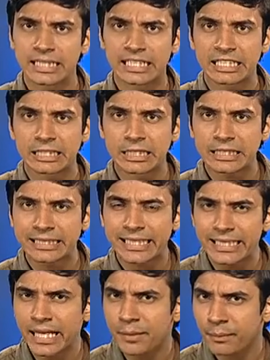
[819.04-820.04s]
the
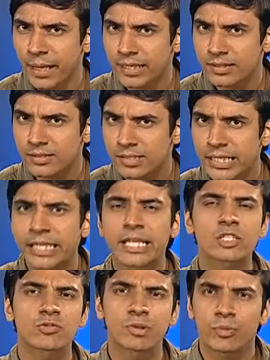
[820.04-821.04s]
thing that matters in
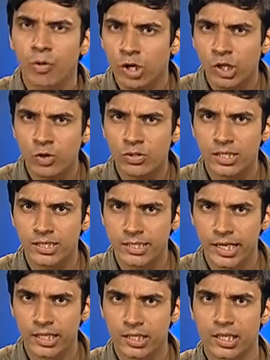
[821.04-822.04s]
case of the molecules is
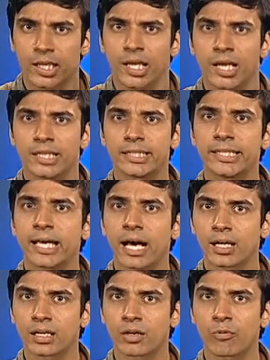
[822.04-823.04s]
that the
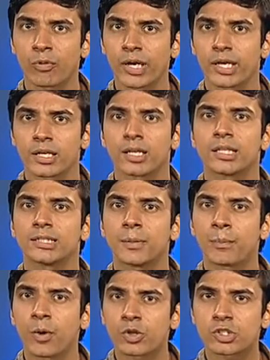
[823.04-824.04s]
where the
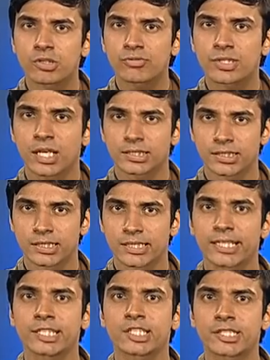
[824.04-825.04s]
positive charges,
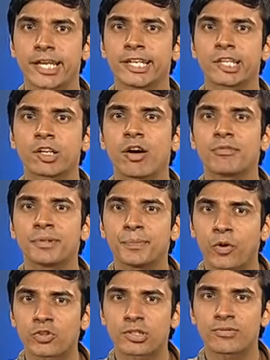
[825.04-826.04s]
that is the center of the
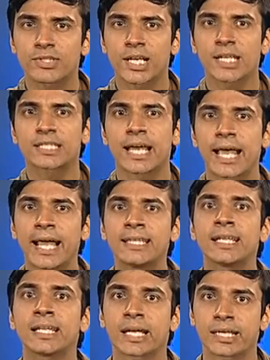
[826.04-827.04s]
positive charge and
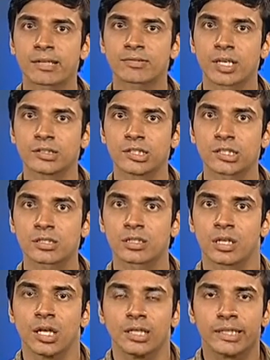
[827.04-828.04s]
the negative charges,
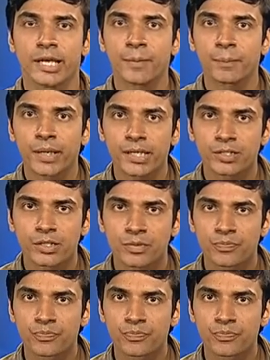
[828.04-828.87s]
they are placed.